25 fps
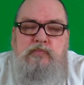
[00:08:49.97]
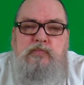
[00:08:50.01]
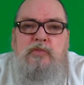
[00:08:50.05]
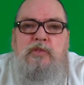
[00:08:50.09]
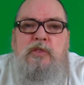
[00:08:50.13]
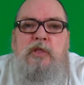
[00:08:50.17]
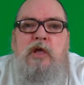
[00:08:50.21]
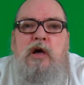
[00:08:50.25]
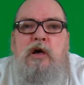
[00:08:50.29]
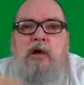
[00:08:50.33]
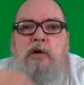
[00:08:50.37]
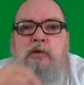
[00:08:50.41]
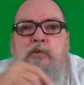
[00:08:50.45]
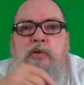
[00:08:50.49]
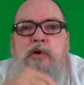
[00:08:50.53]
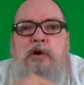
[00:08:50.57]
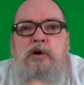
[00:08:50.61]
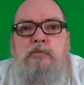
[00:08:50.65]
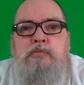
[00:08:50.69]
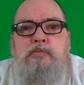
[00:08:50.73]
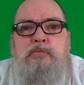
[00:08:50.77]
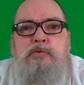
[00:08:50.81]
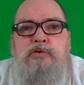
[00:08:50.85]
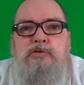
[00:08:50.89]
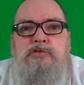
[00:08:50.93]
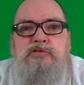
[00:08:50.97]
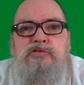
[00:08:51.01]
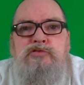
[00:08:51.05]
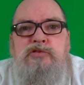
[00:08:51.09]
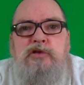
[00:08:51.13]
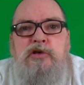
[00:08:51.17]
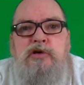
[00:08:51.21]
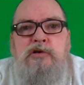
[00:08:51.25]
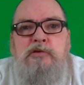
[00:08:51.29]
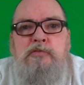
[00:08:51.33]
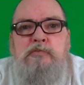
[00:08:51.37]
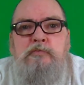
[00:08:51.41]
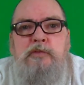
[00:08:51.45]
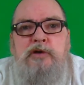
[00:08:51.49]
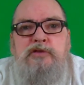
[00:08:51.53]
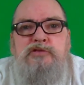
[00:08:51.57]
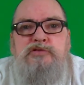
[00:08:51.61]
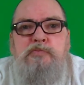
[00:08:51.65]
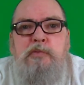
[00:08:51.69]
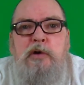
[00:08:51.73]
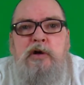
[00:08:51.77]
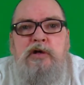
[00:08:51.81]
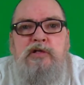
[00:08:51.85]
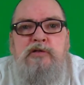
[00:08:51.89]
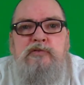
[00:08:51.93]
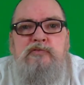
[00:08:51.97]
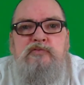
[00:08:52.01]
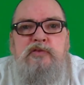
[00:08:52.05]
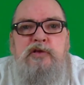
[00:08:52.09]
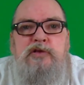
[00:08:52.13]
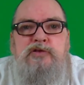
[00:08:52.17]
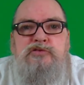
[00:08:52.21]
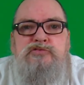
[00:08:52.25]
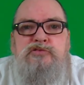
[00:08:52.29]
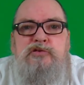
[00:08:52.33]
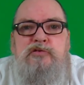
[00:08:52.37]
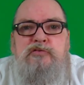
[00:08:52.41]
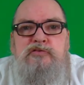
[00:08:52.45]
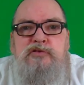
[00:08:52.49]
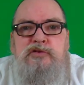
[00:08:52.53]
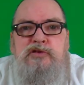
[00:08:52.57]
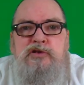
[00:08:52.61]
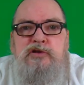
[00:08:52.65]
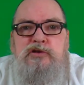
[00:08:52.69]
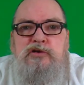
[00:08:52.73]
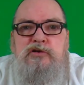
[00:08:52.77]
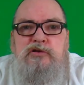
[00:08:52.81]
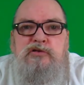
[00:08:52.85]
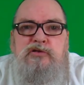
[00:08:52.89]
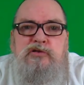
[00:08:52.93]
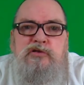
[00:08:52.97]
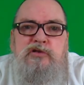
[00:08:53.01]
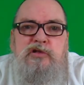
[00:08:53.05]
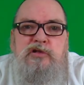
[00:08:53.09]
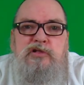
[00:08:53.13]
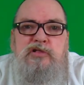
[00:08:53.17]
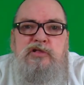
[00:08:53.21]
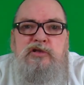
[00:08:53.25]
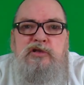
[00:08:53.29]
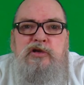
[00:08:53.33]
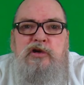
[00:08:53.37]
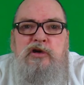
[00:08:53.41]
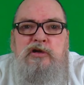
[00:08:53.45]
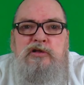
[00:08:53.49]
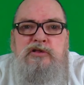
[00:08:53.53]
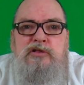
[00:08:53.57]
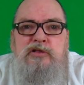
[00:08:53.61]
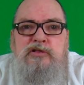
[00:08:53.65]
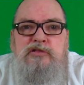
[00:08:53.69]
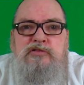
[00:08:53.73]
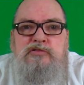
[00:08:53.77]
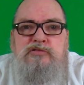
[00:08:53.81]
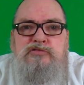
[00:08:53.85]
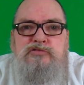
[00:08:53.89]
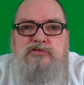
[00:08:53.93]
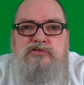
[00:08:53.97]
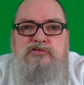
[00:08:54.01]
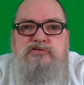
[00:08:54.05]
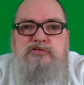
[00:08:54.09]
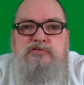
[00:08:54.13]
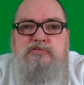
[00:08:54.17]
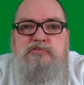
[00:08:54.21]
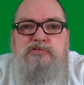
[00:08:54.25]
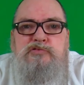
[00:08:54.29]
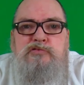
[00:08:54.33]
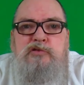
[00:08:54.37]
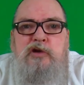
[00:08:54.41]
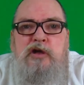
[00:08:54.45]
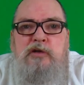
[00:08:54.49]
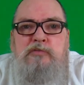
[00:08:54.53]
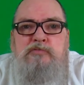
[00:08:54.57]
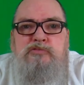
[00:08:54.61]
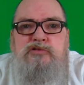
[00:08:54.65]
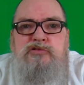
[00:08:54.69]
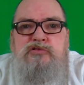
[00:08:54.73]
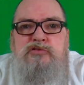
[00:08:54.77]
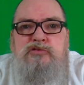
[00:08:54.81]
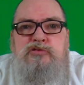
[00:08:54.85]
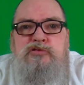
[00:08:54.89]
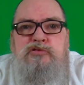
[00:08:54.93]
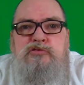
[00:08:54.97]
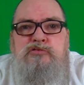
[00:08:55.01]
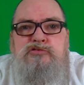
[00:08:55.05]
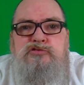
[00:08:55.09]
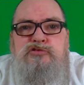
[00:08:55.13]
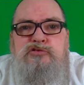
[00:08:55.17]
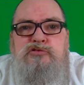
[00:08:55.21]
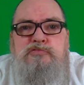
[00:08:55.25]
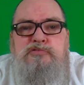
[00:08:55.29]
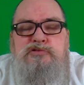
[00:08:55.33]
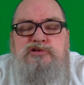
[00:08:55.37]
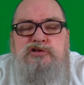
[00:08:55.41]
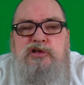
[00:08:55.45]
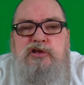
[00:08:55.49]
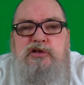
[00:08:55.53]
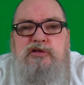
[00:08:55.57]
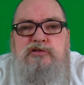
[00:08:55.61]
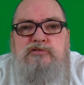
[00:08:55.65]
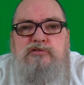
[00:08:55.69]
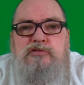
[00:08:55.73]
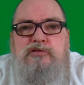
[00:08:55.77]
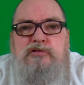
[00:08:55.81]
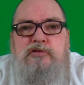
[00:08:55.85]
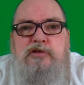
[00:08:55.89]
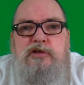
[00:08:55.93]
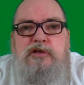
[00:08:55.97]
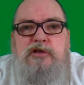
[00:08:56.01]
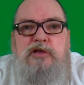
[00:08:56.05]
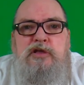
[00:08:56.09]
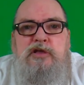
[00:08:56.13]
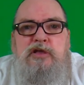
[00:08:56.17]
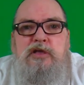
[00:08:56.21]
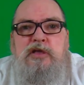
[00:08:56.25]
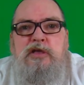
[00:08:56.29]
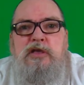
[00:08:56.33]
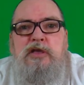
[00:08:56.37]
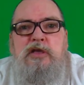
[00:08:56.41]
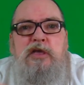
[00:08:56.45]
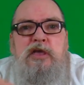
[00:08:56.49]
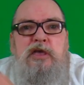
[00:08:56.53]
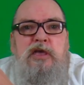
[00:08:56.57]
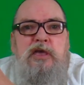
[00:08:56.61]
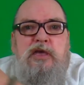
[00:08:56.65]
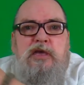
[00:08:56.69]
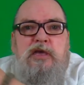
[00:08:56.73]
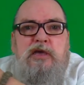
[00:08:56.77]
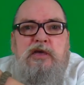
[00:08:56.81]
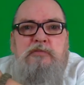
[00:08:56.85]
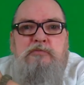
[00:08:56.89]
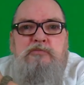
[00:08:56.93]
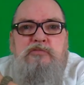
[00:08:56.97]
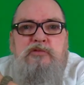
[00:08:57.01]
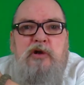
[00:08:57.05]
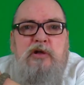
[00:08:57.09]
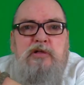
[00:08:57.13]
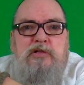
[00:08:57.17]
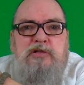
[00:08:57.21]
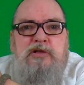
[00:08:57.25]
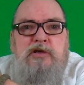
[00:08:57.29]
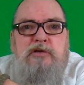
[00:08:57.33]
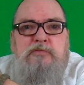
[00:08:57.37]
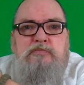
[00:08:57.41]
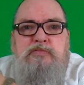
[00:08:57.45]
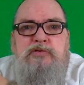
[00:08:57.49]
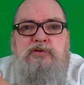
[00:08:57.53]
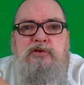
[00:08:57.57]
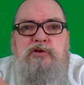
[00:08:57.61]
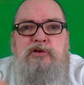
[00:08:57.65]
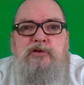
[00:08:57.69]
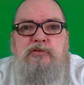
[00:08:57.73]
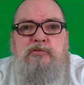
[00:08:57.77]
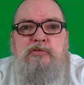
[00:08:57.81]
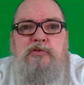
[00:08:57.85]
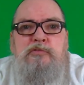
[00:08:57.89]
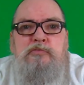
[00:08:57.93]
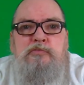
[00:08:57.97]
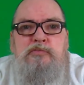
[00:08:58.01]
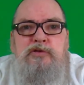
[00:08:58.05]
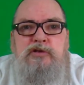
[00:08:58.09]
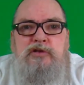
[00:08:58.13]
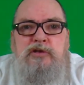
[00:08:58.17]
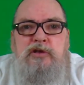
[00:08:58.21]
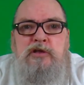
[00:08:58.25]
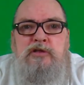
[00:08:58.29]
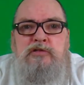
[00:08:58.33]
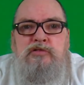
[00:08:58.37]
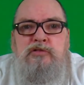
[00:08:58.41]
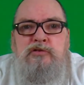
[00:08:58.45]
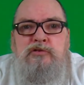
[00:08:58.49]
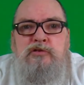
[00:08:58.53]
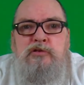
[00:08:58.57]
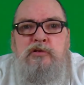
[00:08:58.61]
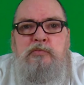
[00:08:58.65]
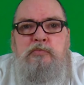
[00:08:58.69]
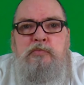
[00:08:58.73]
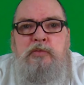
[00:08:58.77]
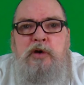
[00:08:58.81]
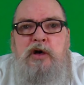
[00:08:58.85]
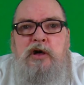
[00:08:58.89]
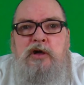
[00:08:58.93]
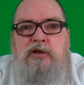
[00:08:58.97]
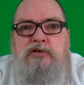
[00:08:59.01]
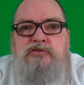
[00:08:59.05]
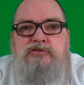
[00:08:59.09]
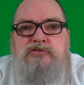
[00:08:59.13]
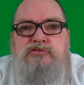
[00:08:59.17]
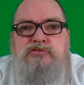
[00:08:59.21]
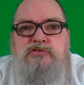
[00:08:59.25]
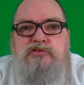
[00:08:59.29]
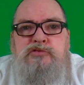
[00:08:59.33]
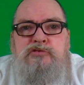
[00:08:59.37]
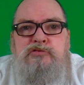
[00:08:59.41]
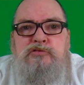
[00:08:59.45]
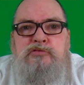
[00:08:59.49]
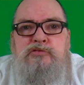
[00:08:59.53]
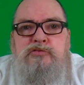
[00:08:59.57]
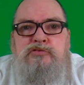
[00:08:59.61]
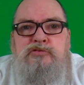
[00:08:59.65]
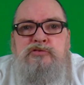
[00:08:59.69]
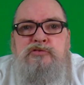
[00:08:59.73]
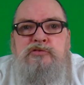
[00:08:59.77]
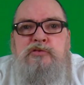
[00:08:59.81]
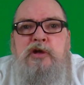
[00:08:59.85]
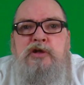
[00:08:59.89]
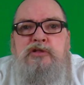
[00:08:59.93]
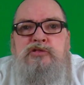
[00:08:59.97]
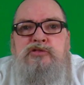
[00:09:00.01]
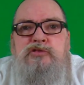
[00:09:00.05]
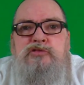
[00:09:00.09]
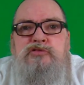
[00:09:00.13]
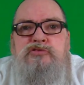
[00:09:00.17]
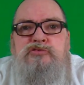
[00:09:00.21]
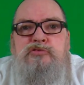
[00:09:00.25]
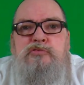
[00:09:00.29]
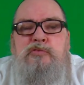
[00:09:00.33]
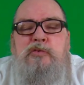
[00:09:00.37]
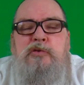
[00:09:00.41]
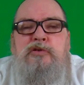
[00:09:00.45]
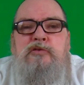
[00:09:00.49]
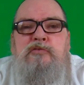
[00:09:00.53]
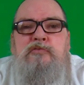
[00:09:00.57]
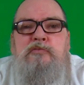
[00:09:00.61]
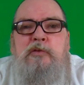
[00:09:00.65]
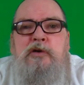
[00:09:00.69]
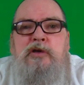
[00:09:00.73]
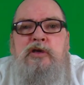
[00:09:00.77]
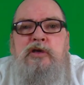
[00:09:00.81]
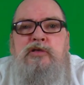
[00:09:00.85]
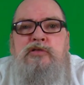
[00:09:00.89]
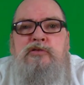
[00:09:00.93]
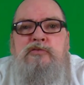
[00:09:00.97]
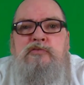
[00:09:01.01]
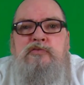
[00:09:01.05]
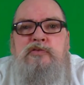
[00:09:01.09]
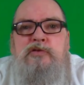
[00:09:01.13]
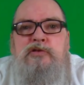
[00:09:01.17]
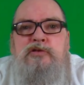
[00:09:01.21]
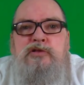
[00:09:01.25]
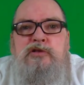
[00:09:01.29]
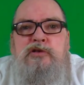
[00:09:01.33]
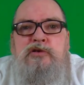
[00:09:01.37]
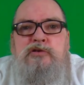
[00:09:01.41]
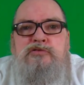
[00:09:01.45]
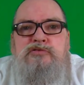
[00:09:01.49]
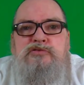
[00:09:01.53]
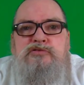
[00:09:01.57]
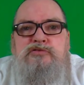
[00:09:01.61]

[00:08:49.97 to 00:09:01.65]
I will put my smiling face over here. You can click on it to subscribe to the YouTube channel. And probably up here will be a little box that will direct you to one of my other videos.